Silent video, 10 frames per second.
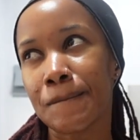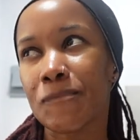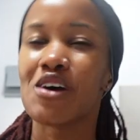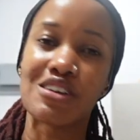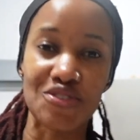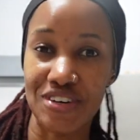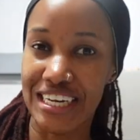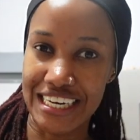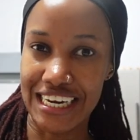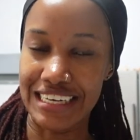It was
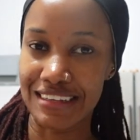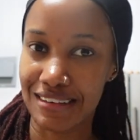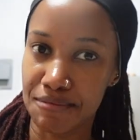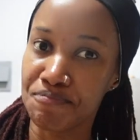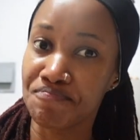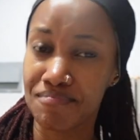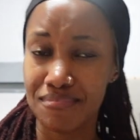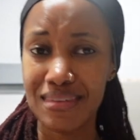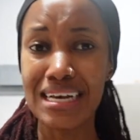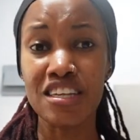really nice,
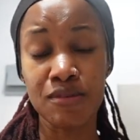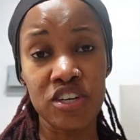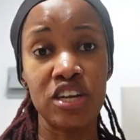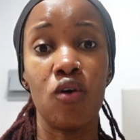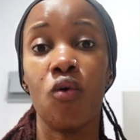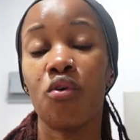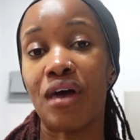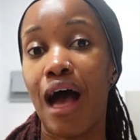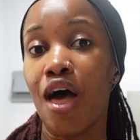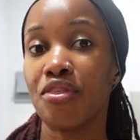especially all the
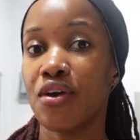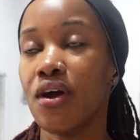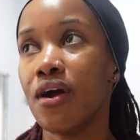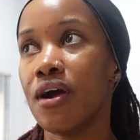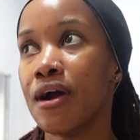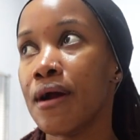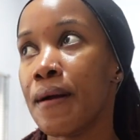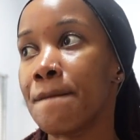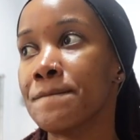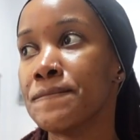
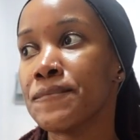other